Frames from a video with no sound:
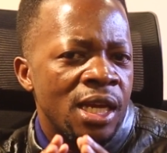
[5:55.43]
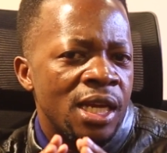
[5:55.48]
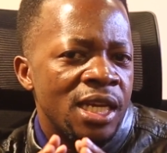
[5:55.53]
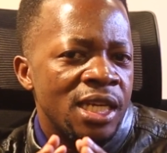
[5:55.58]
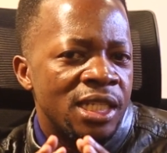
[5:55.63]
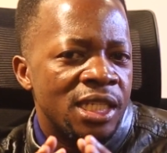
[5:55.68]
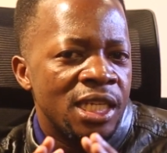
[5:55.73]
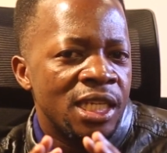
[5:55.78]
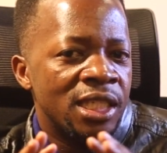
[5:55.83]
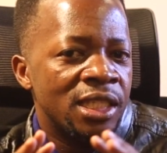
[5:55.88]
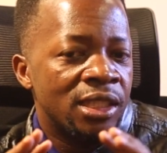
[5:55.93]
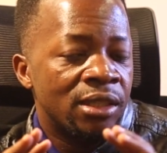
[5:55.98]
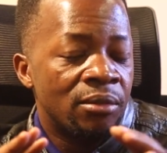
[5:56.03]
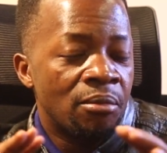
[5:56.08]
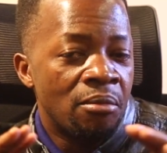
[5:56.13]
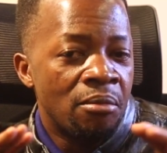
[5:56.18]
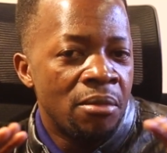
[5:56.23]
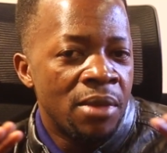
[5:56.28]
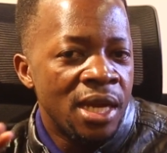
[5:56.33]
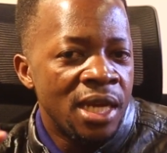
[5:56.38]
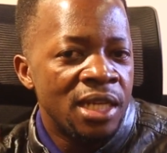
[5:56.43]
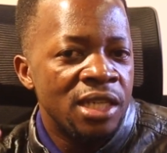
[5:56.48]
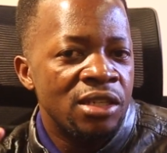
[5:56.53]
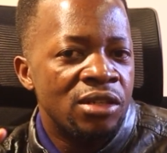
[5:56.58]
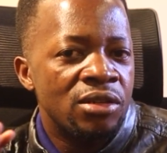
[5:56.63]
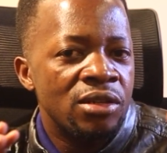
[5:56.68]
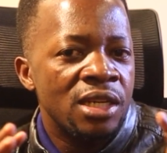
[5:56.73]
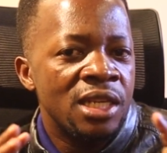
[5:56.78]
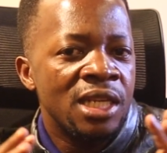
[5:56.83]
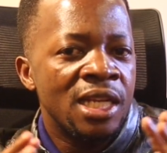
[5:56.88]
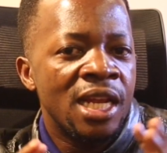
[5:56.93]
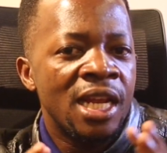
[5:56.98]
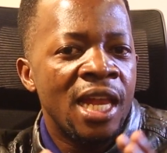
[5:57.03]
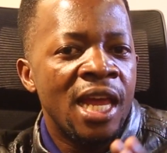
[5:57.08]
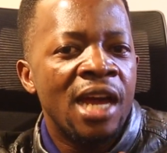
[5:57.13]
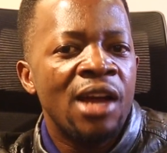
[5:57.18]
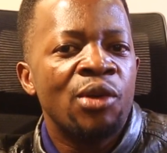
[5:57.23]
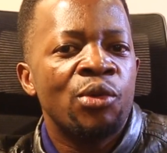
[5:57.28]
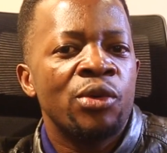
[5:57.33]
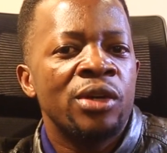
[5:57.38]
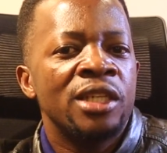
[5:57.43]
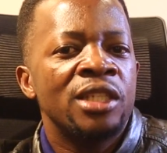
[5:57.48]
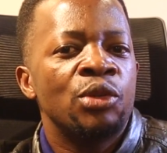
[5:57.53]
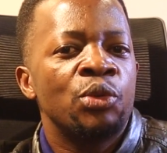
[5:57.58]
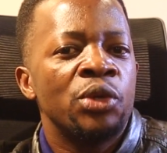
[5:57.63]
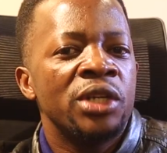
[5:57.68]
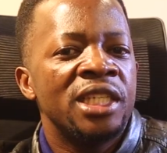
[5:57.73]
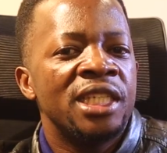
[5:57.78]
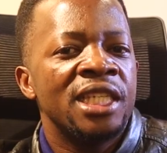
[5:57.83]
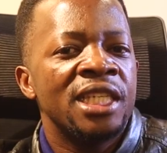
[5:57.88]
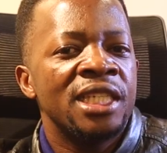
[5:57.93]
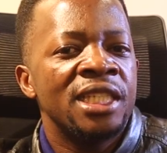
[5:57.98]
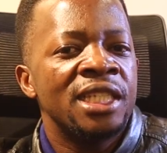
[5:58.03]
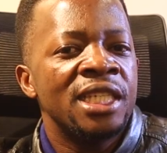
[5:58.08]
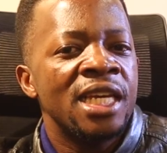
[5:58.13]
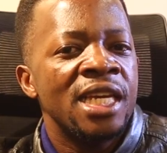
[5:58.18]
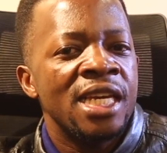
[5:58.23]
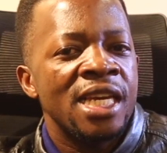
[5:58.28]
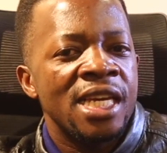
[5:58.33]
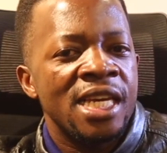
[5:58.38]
it is made in a language which is